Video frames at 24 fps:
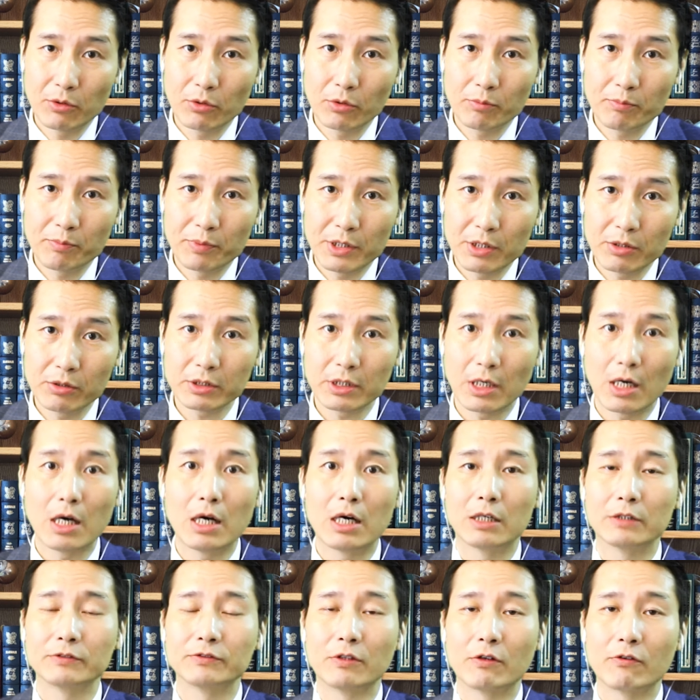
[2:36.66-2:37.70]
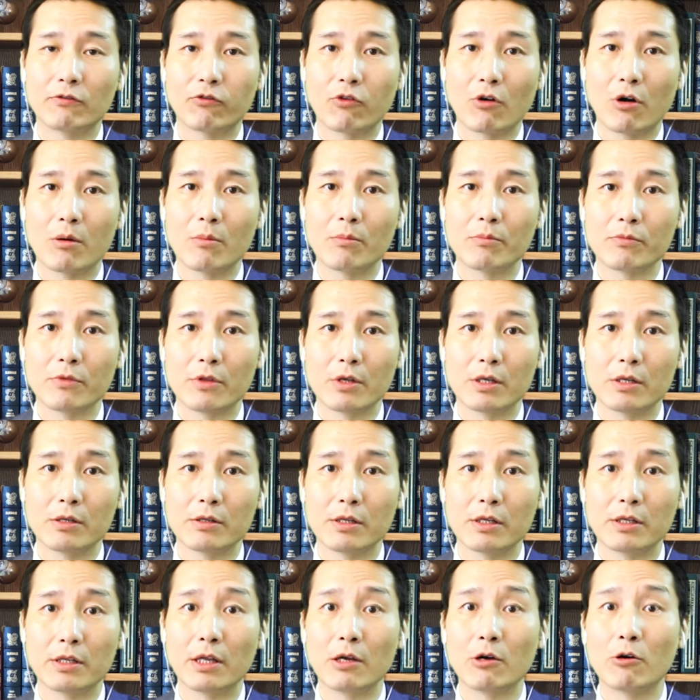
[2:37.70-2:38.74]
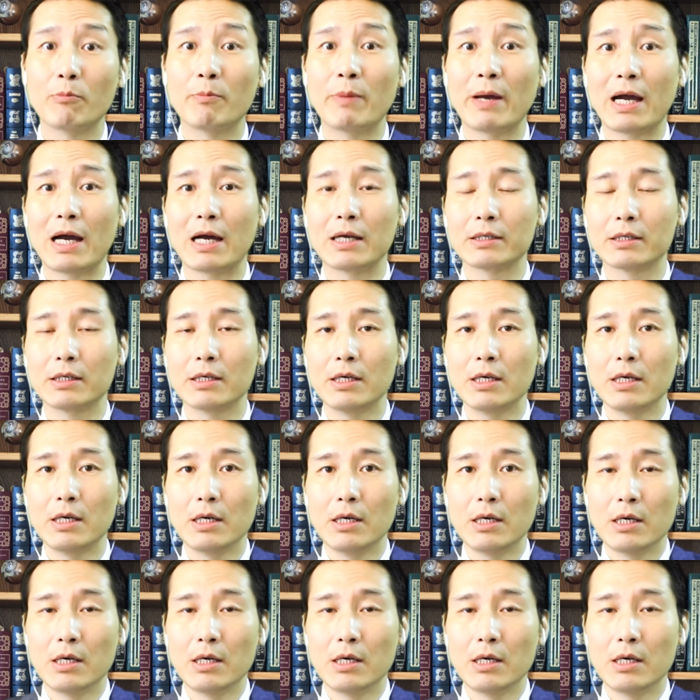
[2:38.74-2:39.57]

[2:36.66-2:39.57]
peeled off from the nail bed.